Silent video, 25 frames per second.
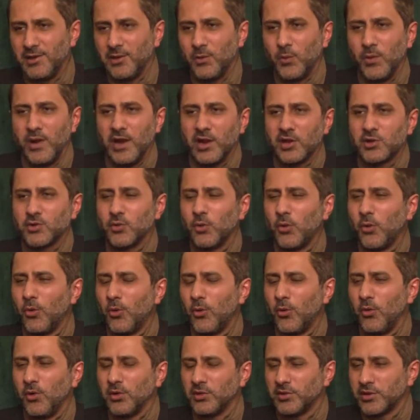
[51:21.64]
We are
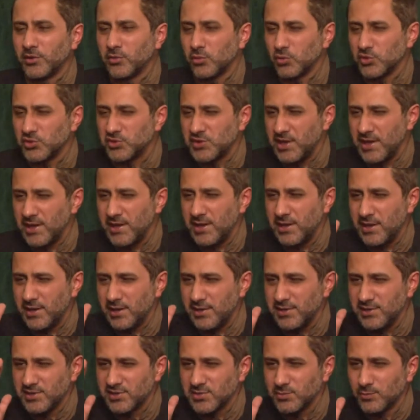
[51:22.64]
told that
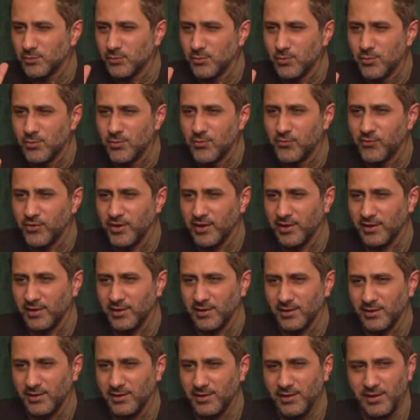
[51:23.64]
Hussein is moving
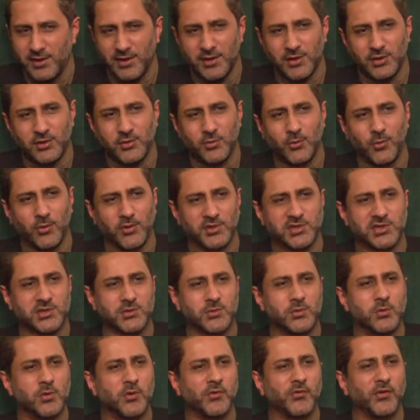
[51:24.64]
towards
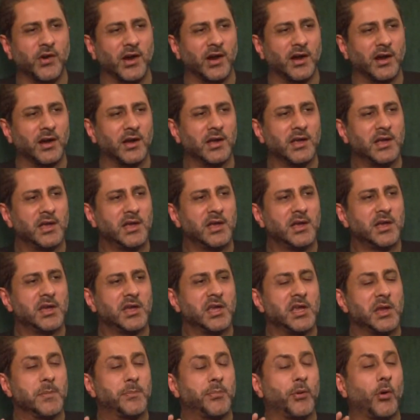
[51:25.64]
Kufa.
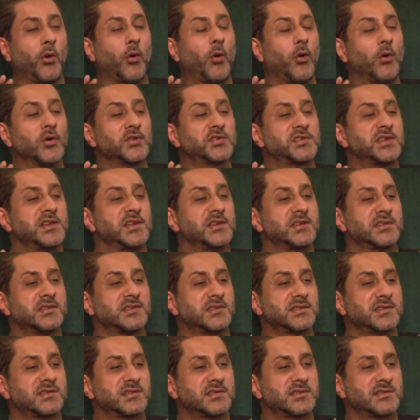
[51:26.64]
He
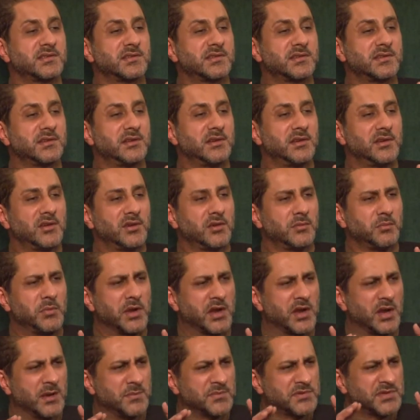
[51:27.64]
pauses,
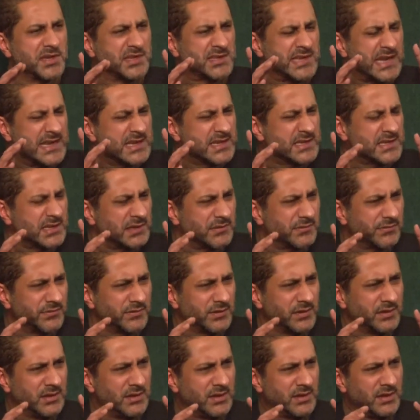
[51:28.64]
becomes attentive,
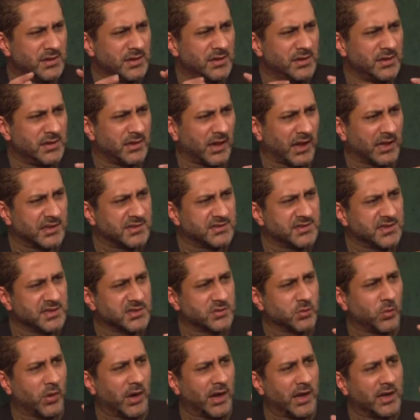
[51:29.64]
and
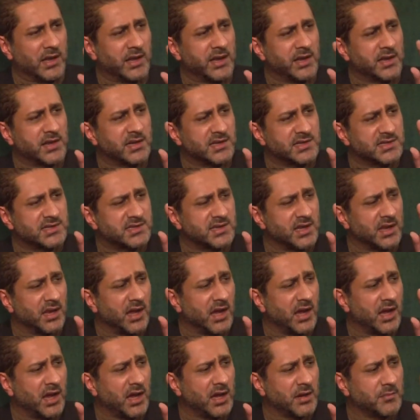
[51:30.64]
says, Wa alayka
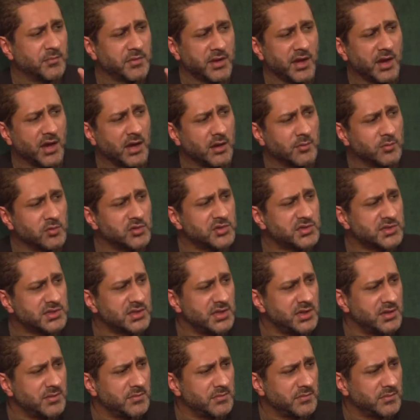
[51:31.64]
as-salam ya
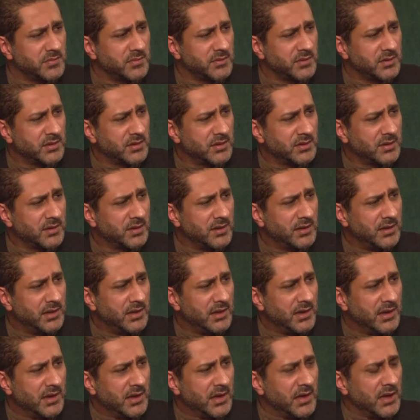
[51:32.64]
Muslim.
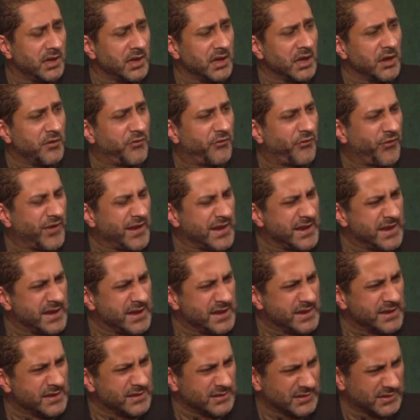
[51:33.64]
He
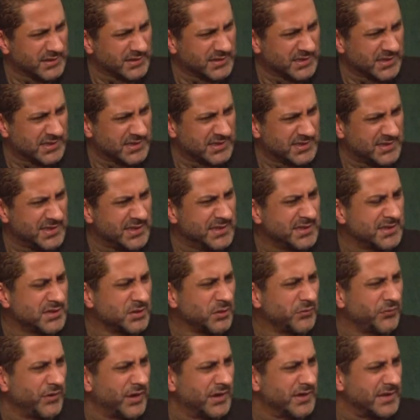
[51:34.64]
feels a sense
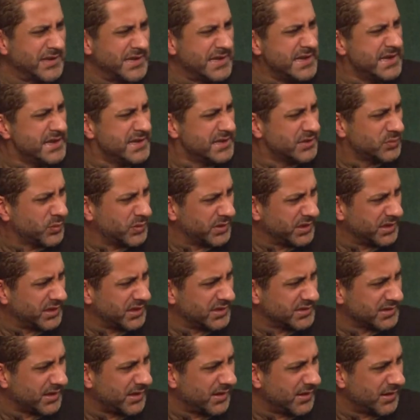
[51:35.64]
of unease within
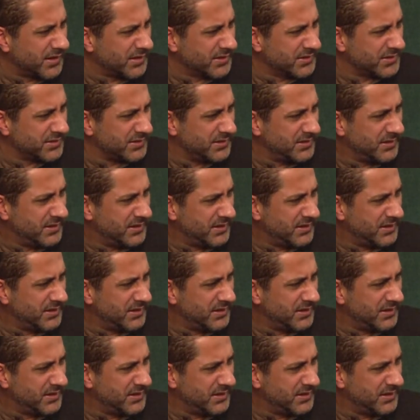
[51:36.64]
his heart.